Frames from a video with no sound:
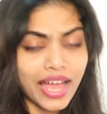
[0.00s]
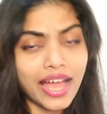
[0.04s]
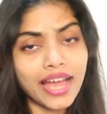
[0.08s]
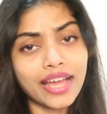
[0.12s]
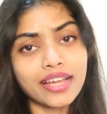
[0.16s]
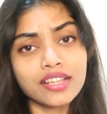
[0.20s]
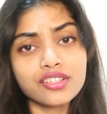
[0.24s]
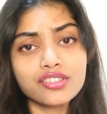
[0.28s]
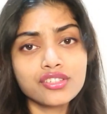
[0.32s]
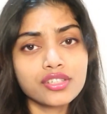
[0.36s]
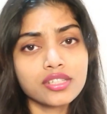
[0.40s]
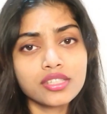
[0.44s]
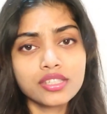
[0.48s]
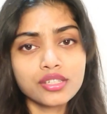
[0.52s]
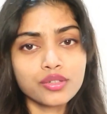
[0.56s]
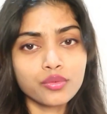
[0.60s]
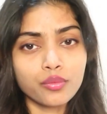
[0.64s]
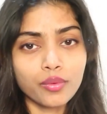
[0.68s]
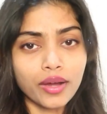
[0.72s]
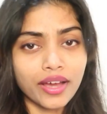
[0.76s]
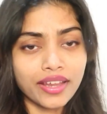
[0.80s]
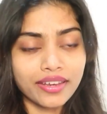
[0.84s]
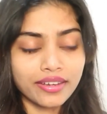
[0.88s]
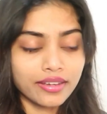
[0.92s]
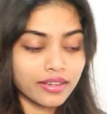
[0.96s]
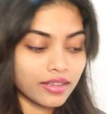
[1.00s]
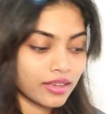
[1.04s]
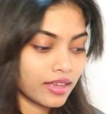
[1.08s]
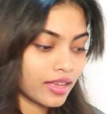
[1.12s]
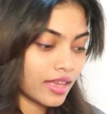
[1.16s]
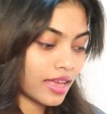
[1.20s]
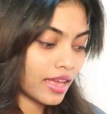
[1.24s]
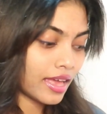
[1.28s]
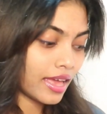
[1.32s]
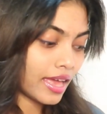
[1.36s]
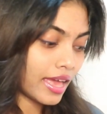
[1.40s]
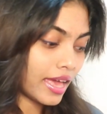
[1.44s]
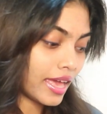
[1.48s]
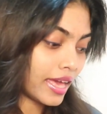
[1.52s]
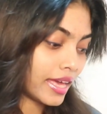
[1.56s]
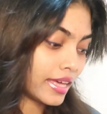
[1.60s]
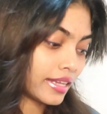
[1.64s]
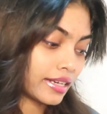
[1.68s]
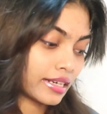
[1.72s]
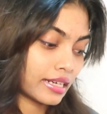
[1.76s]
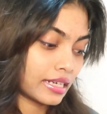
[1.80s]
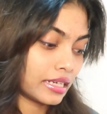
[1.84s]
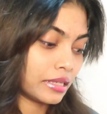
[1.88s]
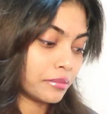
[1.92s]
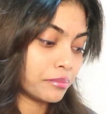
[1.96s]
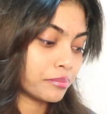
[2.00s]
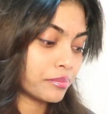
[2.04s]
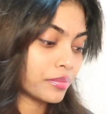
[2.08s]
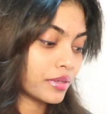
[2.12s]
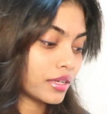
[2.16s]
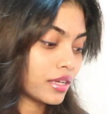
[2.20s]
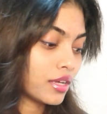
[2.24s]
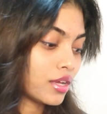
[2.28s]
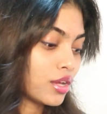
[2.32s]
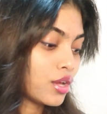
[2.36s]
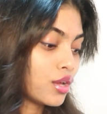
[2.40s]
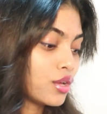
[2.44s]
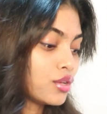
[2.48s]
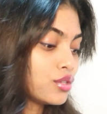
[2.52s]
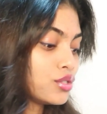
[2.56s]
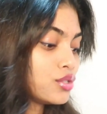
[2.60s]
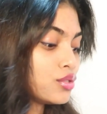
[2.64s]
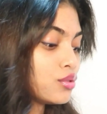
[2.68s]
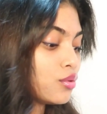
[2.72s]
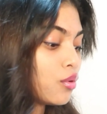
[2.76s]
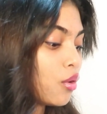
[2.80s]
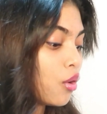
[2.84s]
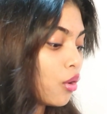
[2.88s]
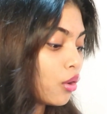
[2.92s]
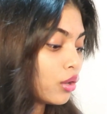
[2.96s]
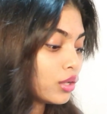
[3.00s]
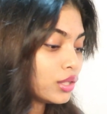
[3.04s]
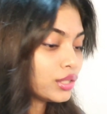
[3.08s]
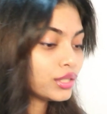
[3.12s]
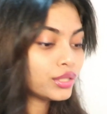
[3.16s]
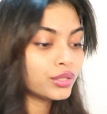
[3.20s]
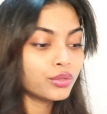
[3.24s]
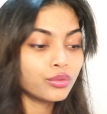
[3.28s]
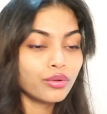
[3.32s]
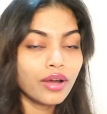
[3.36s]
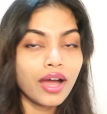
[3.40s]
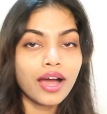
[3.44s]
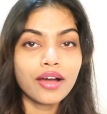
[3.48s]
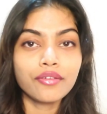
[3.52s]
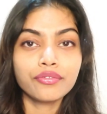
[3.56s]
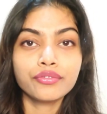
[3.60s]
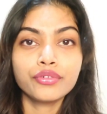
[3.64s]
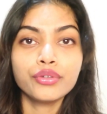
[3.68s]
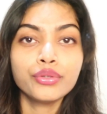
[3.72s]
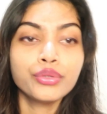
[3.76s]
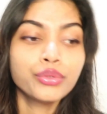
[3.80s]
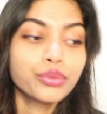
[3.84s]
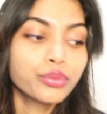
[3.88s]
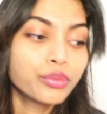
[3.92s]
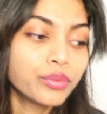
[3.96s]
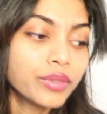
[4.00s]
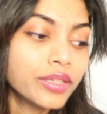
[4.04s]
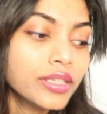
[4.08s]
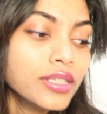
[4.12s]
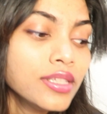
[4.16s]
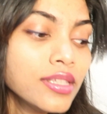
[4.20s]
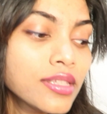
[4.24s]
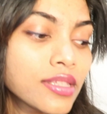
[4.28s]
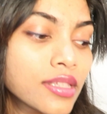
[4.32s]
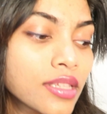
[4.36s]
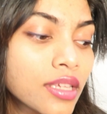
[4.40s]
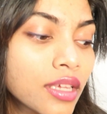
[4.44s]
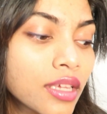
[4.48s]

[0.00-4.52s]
and just one hair clip. So all you have to do is,